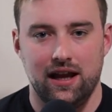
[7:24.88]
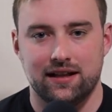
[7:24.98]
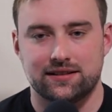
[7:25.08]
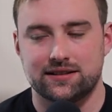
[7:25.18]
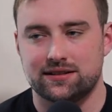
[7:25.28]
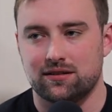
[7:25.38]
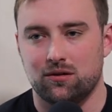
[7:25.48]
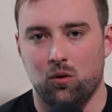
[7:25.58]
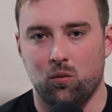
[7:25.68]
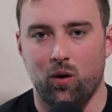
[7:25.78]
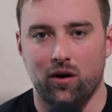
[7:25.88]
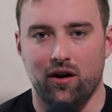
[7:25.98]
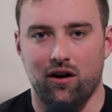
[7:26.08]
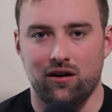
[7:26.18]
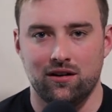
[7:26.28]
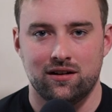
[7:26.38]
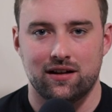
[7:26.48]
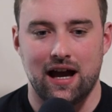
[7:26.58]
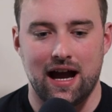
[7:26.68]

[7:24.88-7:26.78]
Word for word: It's one all